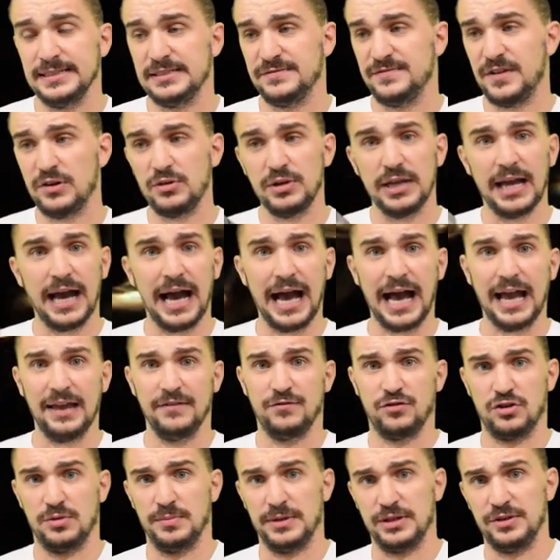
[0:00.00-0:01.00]
is very high
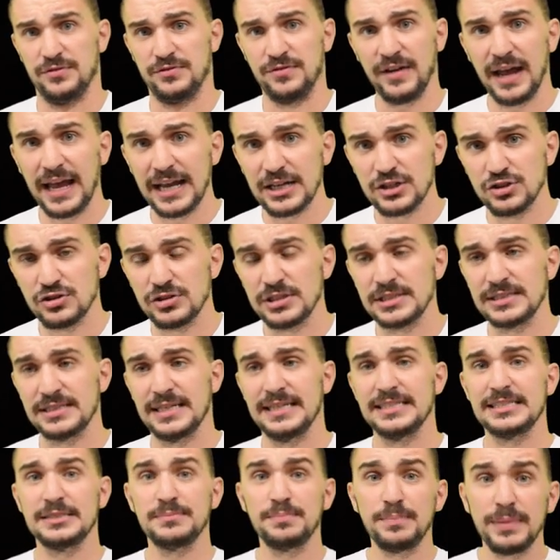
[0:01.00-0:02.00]
for manufacturers,
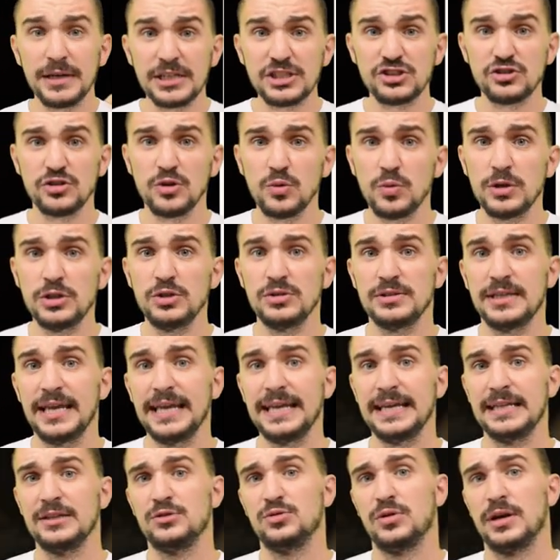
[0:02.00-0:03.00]
especially when you
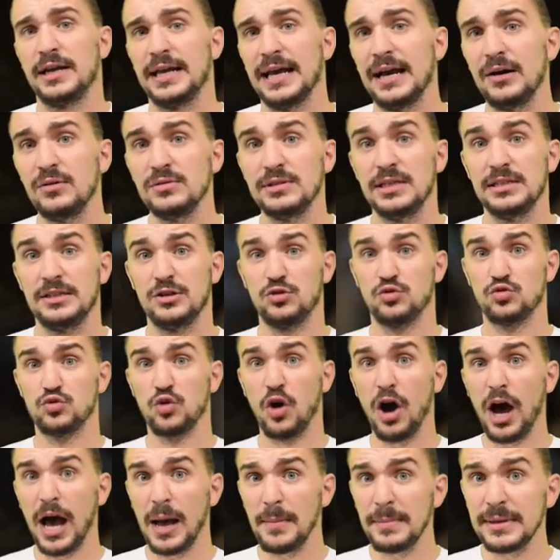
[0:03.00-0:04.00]
take into account that the
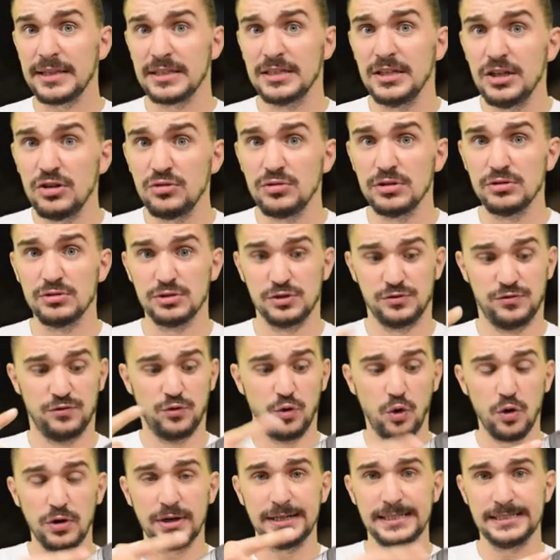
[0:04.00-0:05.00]
raw materials
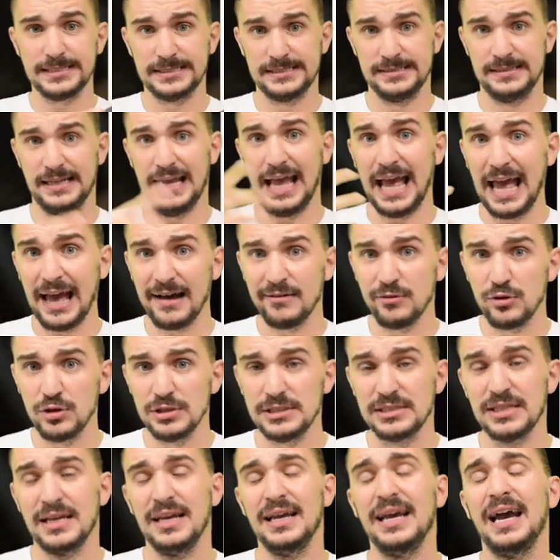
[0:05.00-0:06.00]
for this, the
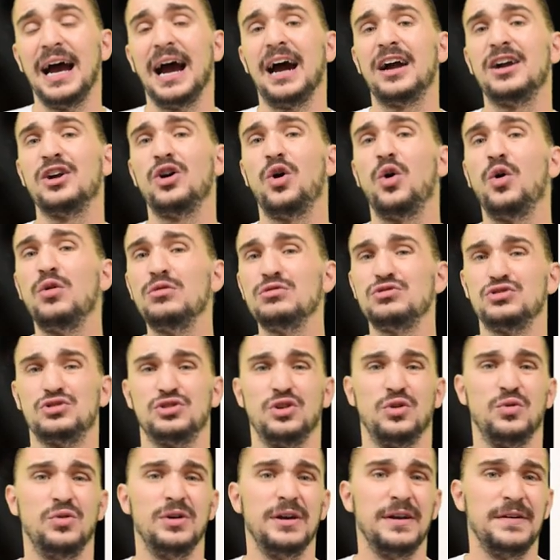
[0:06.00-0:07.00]
alloys, are
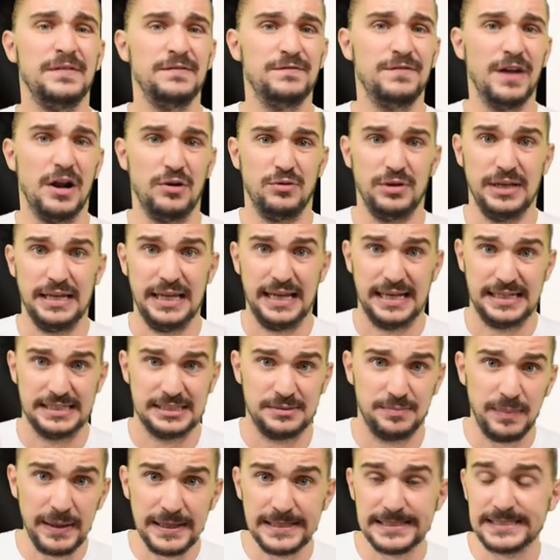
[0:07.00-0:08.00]
also very
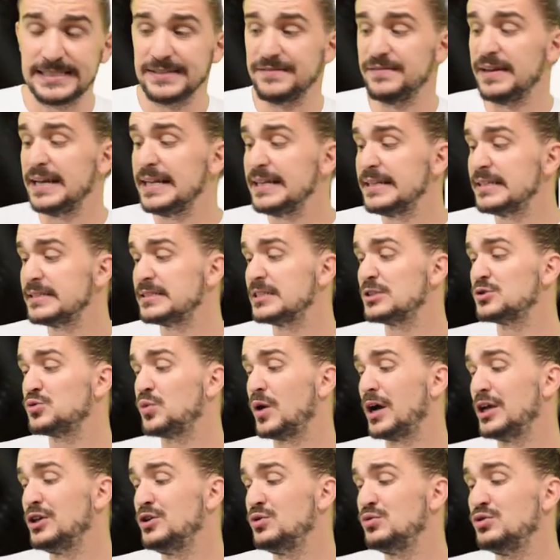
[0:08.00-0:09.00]
expensive. And this is
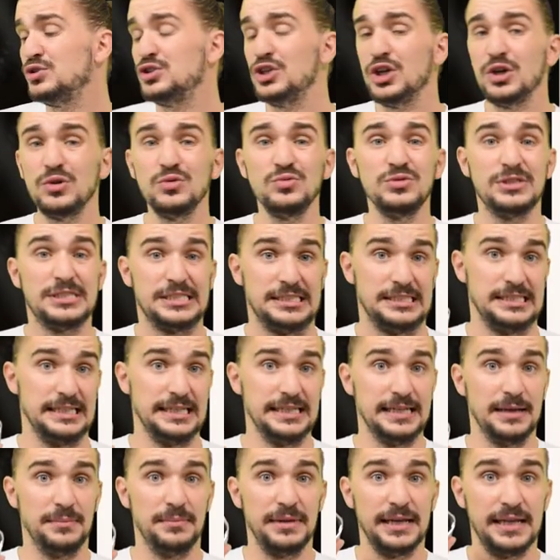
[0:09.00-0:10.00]
why you don't
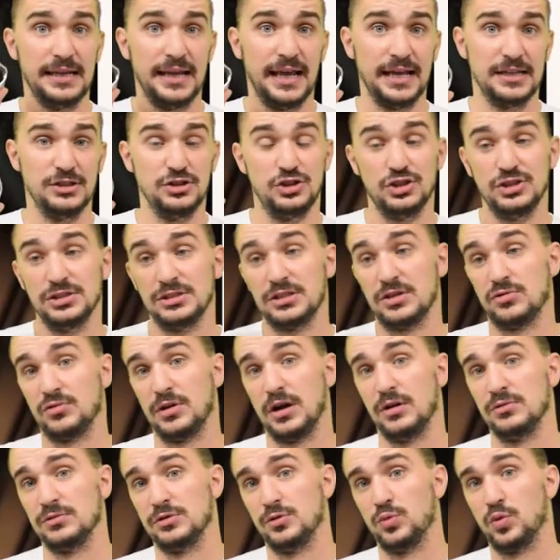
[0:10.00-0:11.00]
see them in engines
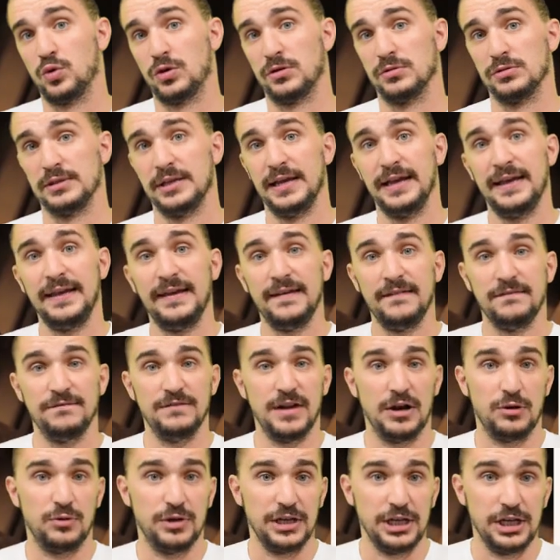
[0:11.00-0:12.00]
around the world
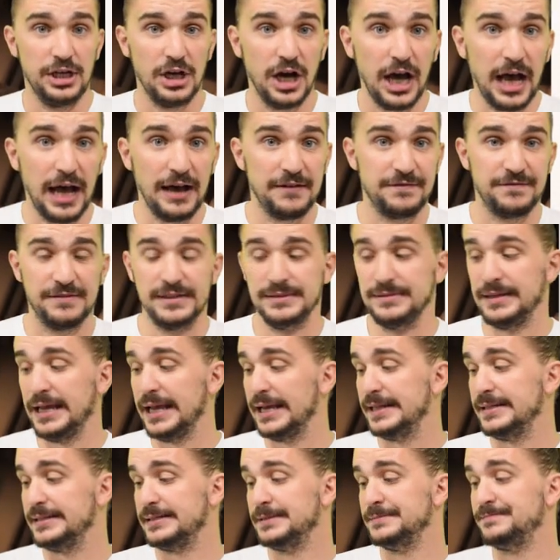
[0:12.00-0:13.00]
very often.
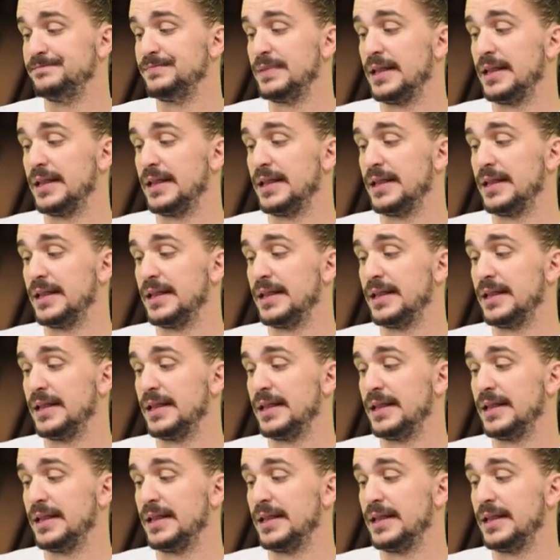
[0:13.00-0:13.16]
And